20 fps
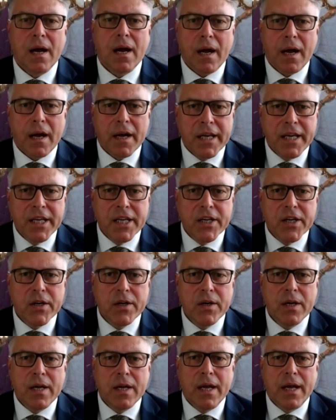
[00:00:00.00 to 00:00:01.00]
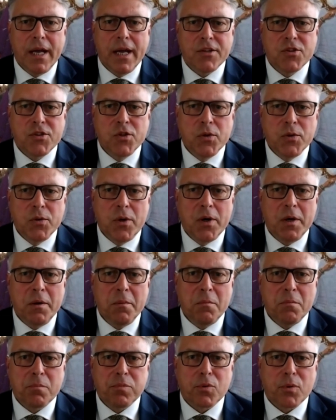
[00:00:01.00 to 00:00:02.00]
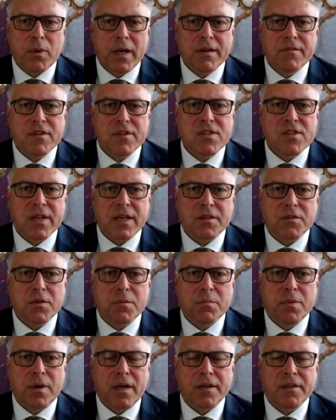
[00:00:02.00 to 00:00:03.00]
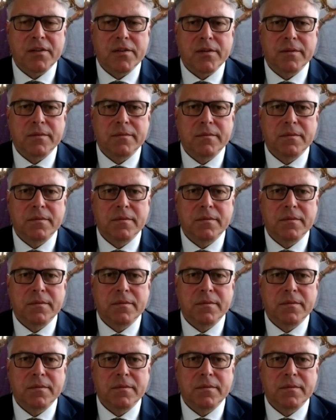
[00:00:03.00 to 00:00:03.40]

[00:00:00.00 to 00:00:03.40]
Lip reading: are here as your private sector partner.